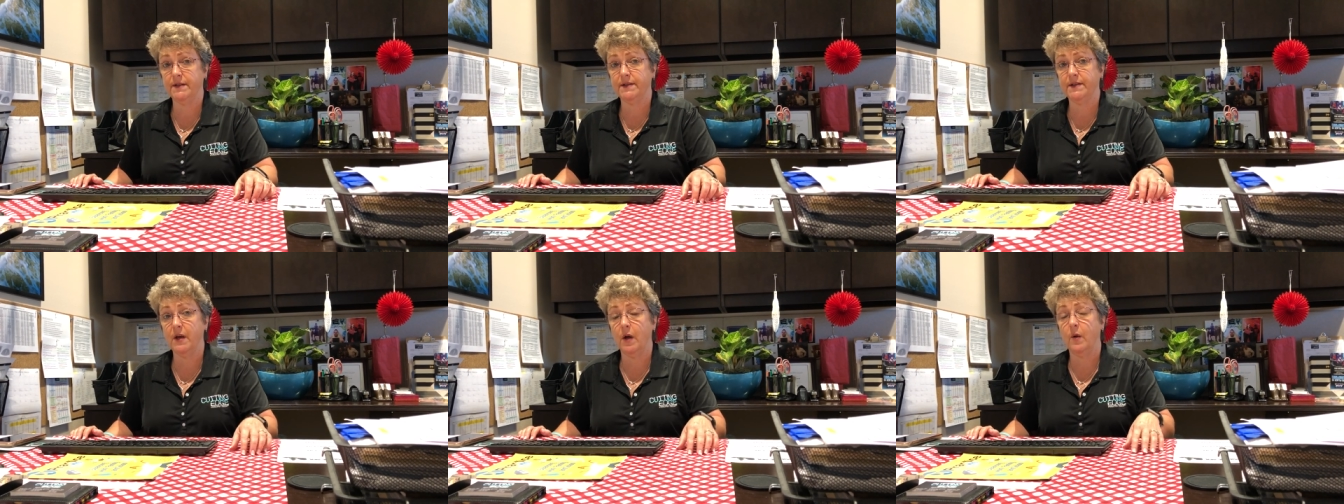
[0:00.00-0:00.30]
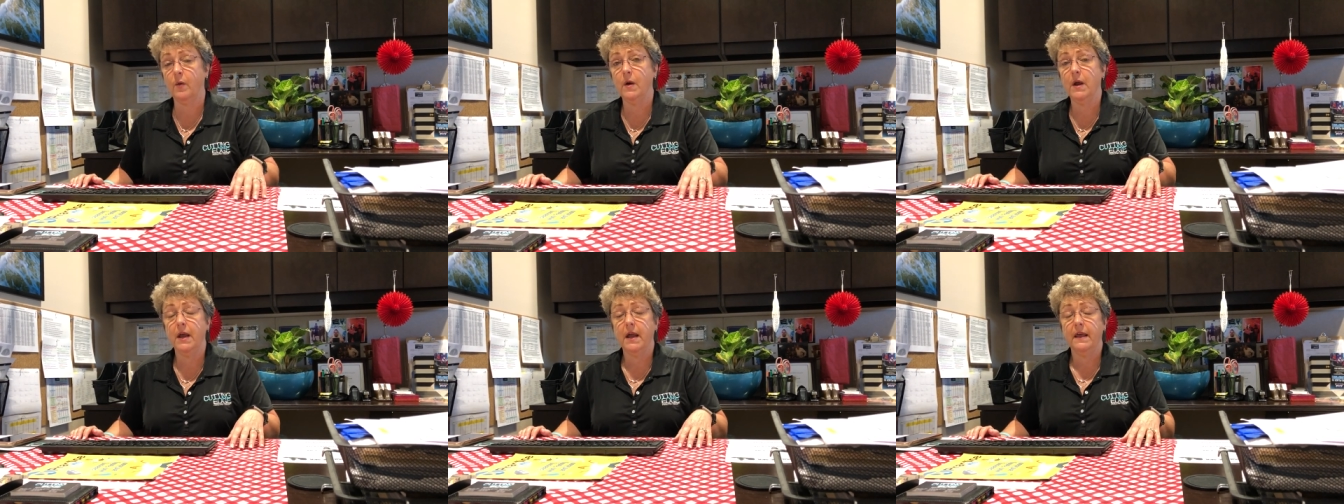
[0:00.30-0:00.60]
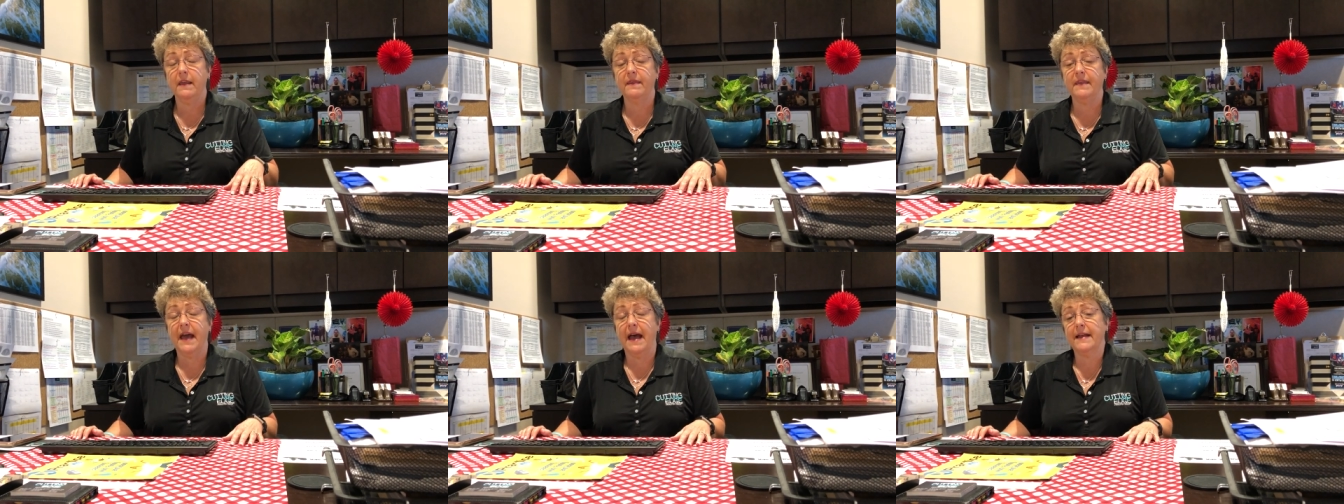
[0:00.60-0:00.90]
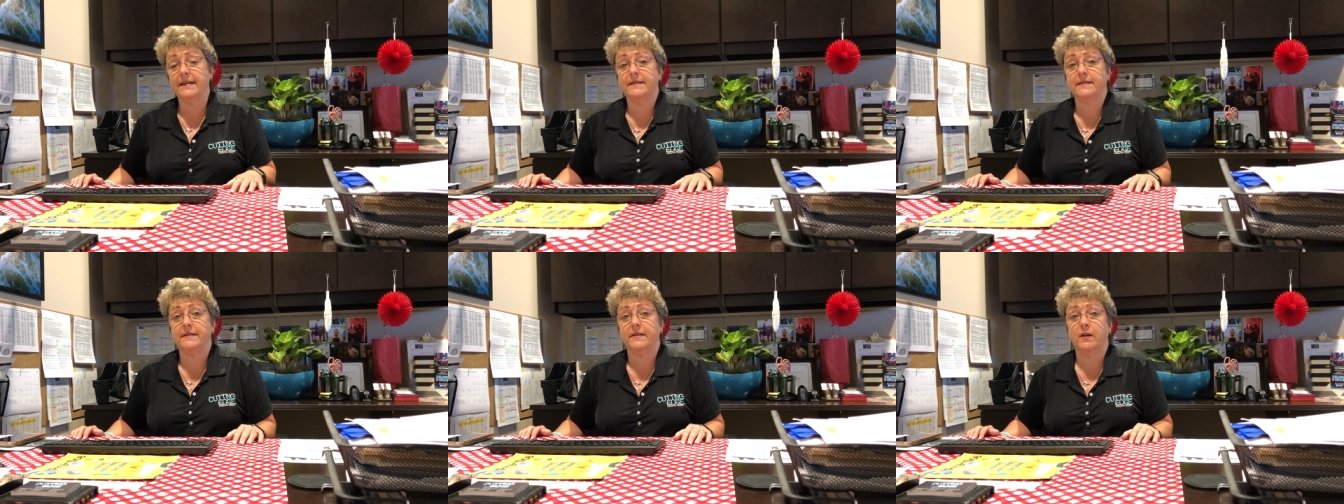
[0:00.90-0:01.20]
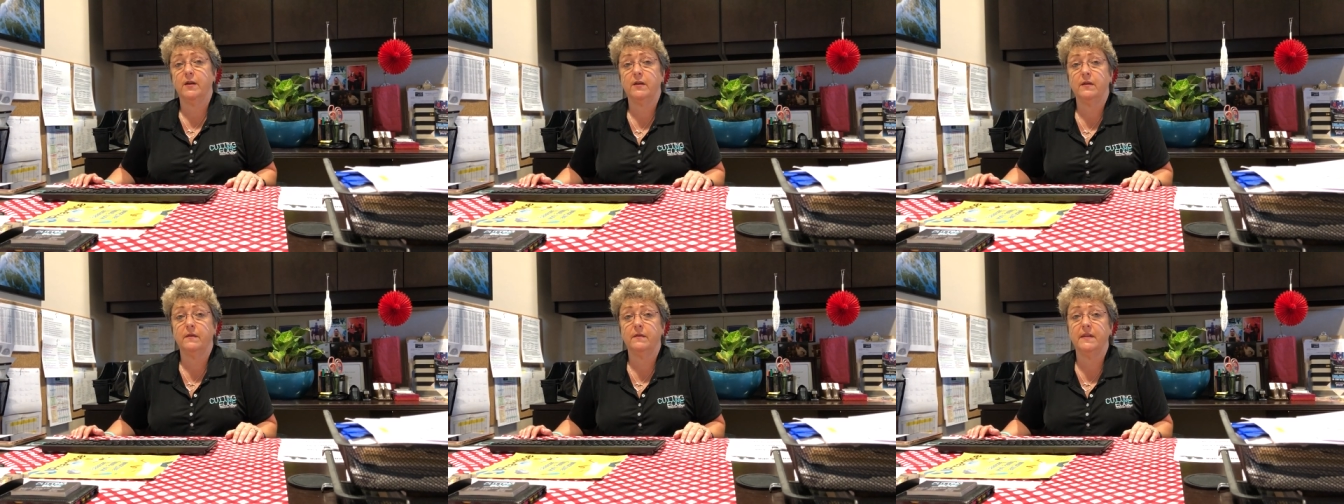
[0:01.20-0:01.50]
So that's
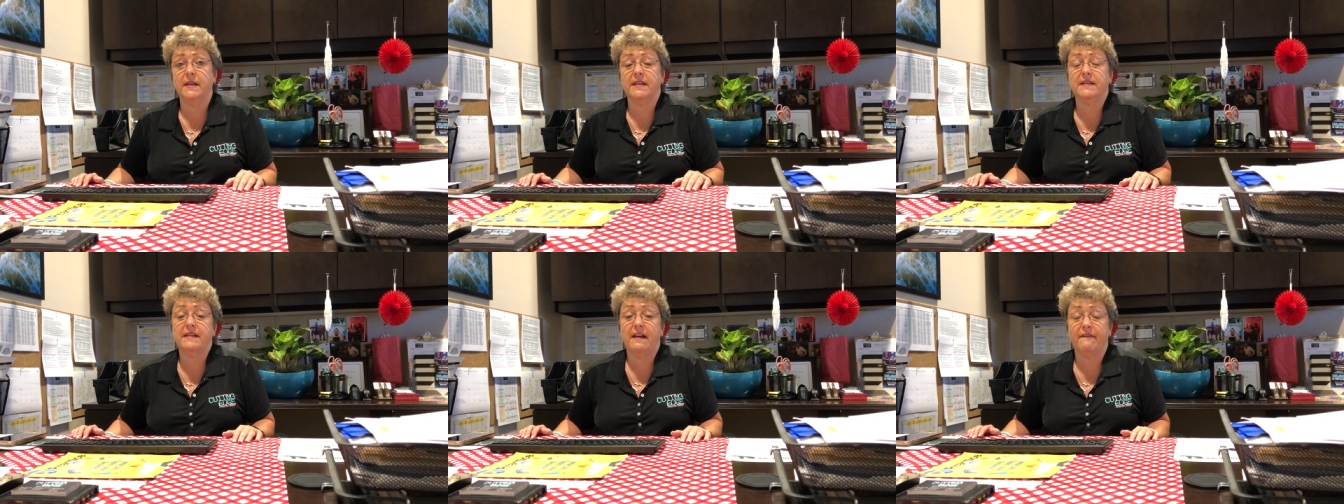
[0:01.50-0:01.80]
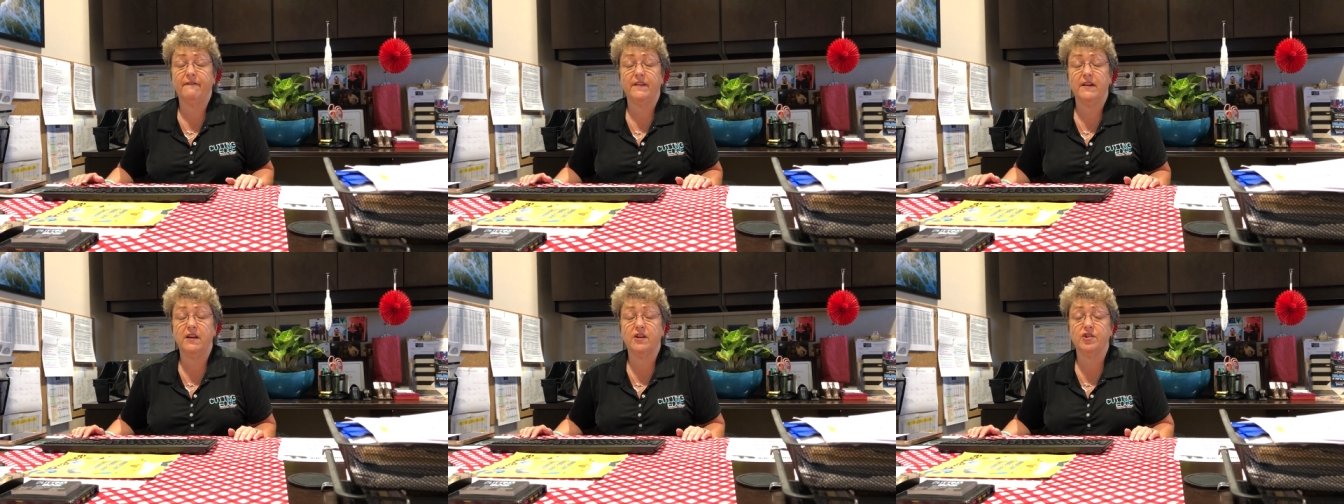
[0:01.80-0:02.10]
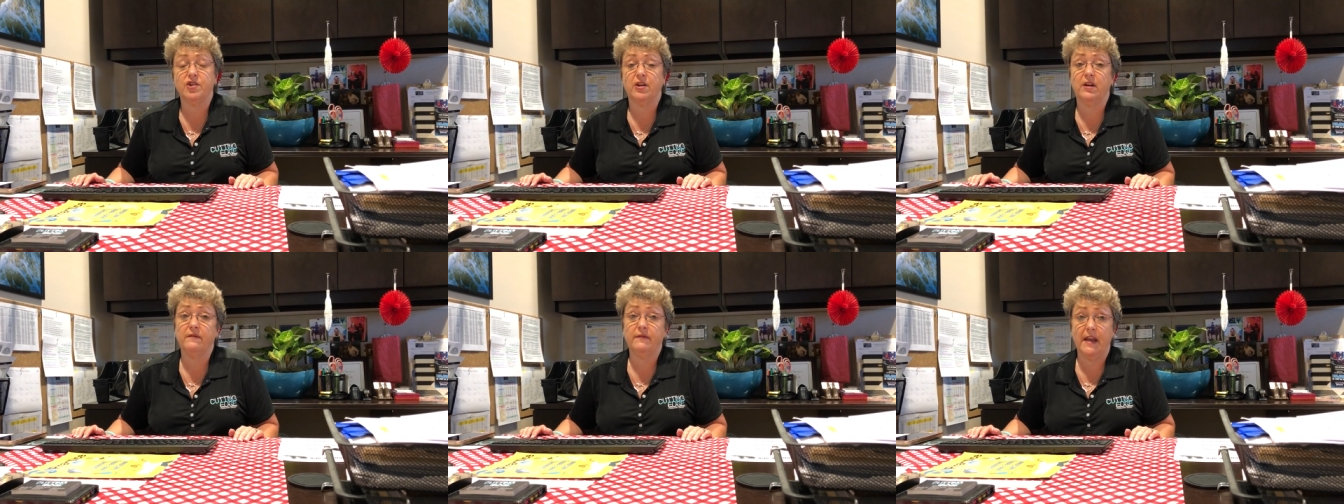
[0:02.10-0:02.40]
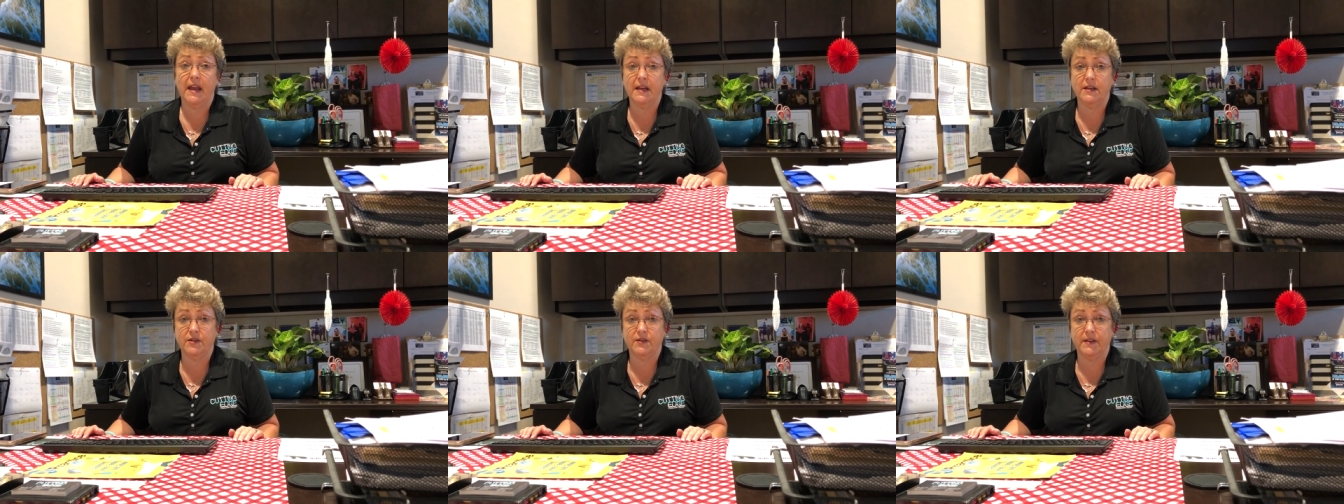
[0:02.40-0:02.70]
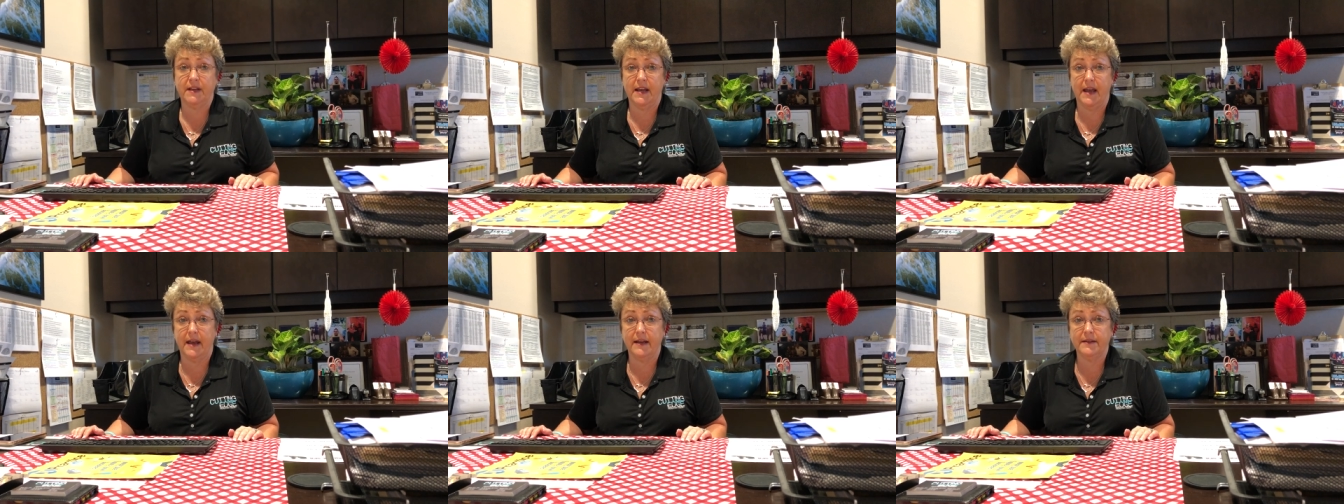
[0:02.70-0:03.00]
the, the definition of
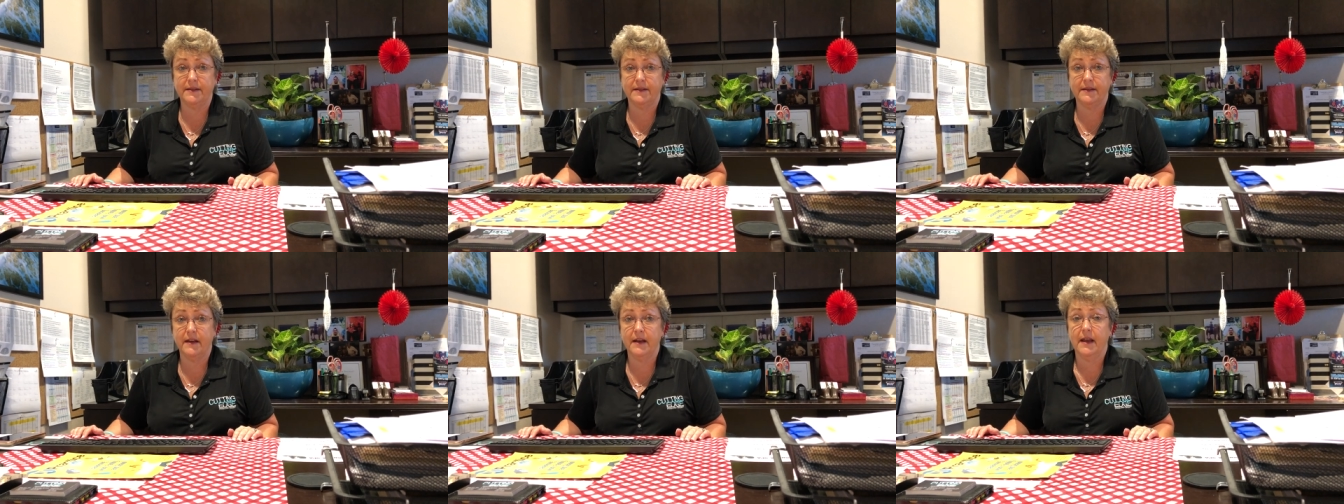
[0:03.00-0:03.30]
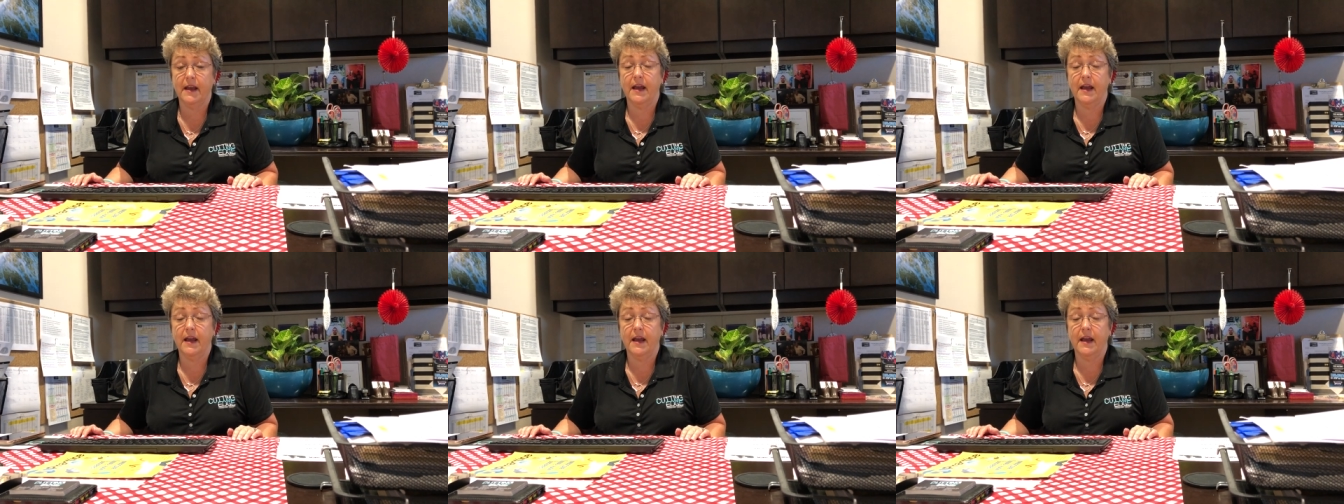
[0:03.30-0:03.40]
HCS.